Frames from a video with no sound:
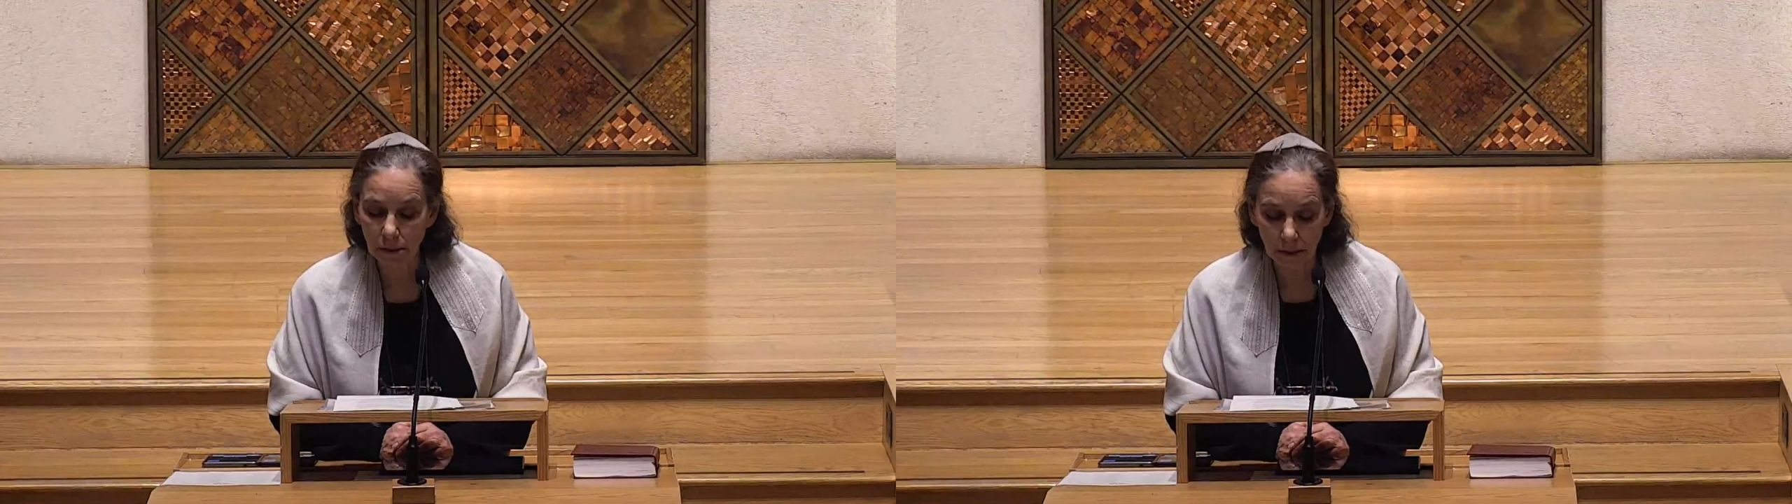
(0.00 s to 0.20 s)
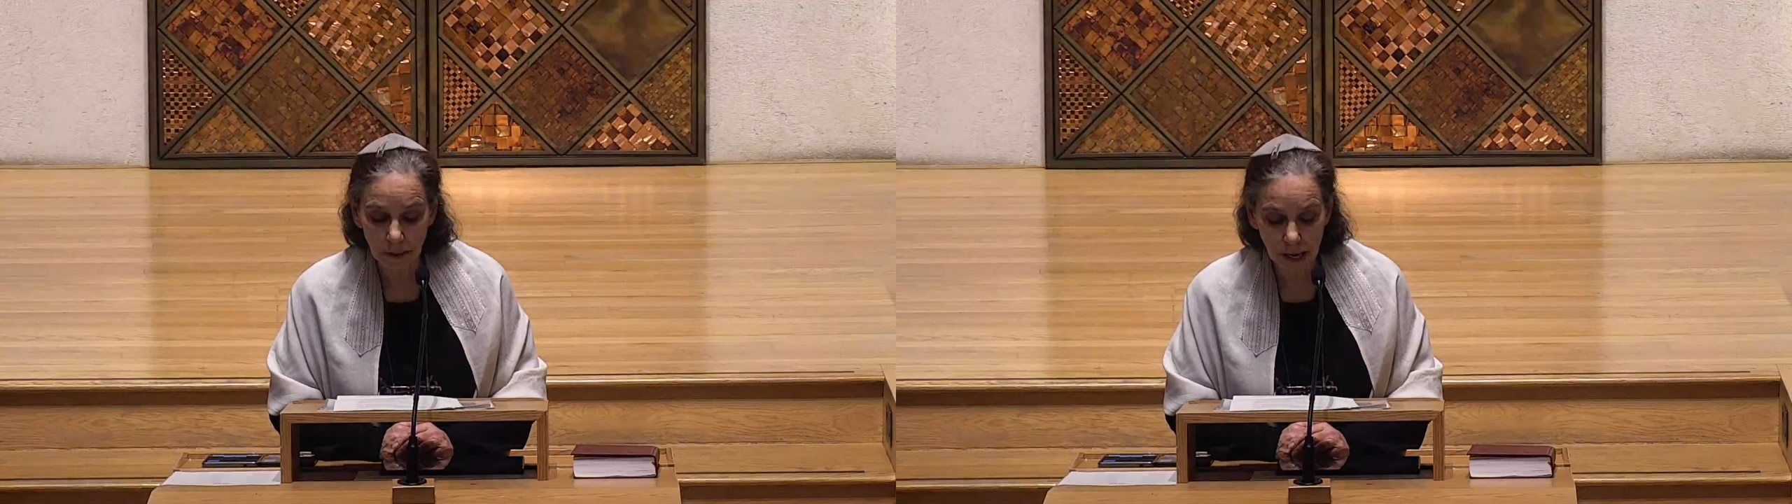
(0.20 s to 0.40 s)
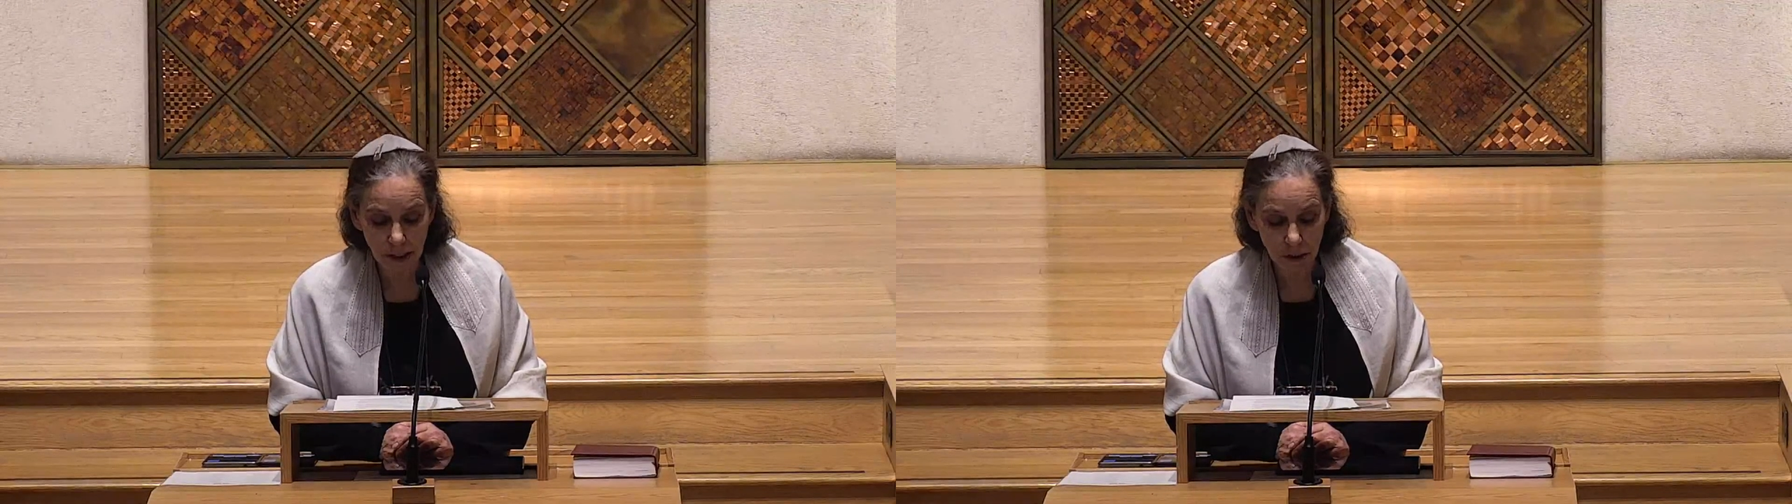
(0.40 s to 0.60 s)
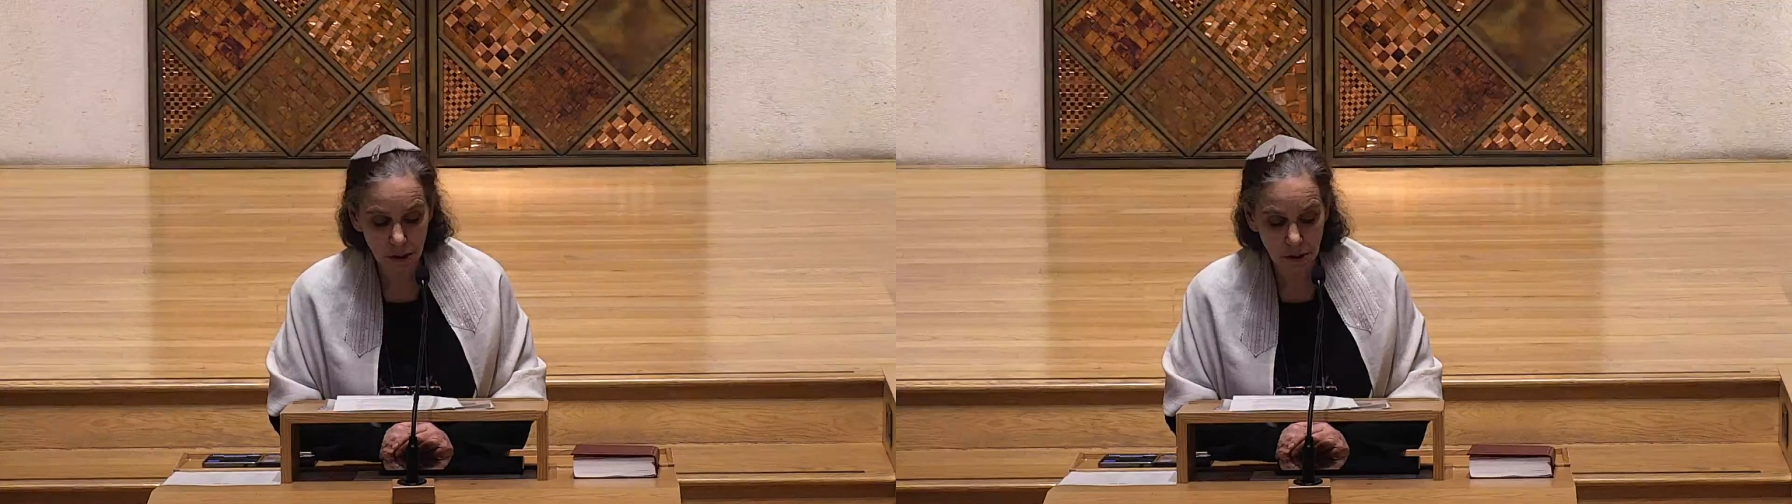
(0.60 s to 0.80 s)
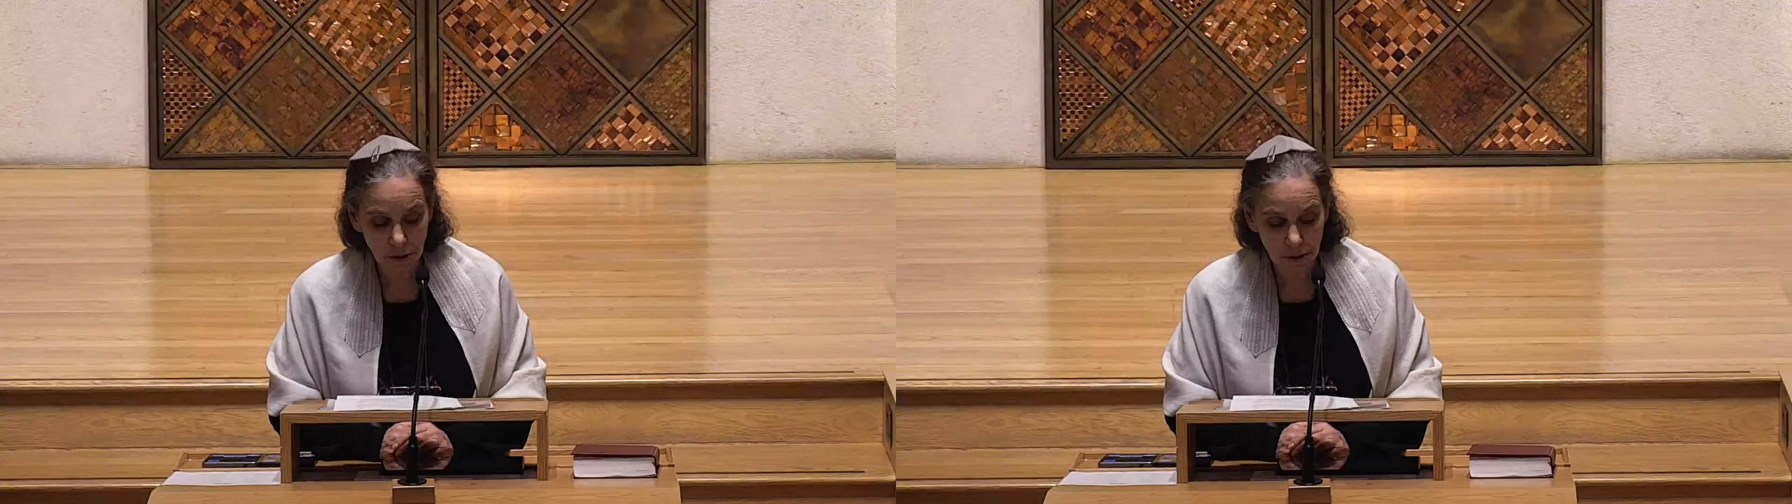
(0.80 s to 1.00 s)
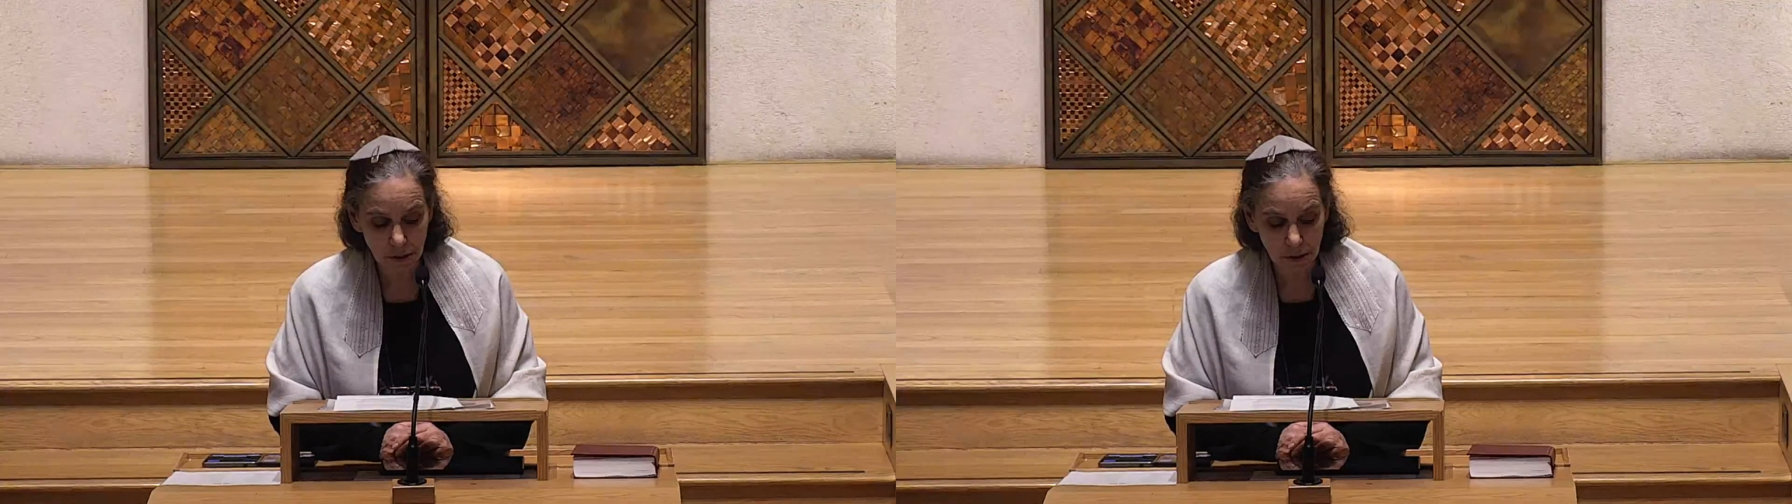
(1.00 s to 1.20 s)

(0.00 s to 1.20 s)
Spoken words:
to the nations.